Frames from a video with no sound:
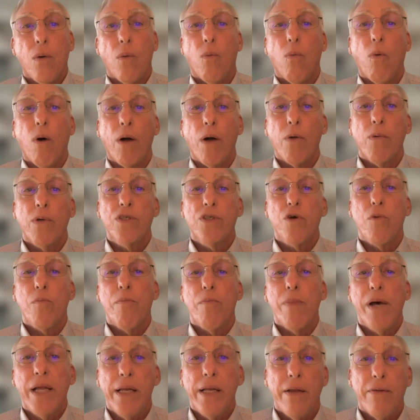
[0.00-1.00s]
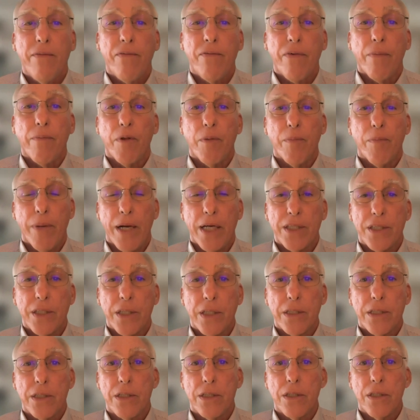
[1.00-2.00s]
What was omitted from the
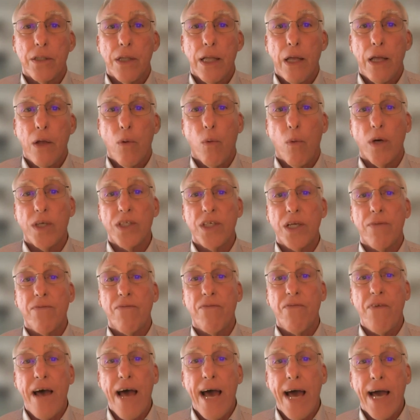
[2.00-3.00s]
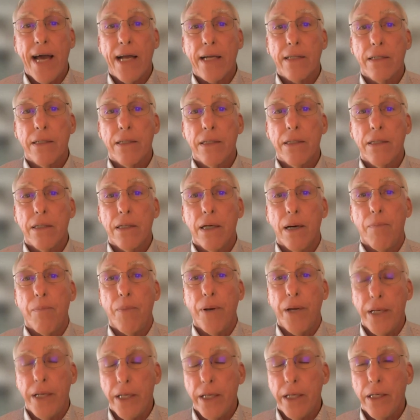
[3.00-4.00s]
message? Was it fact,
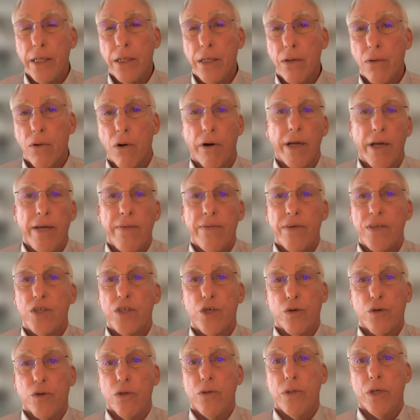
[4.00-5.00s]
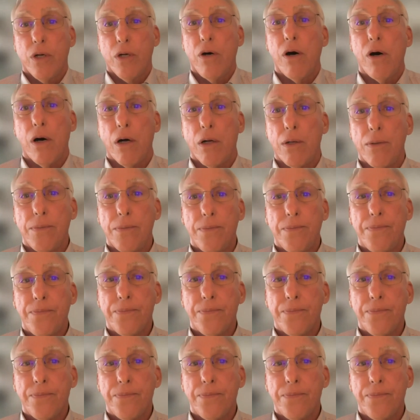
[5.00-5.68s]
opinion, or even true at all?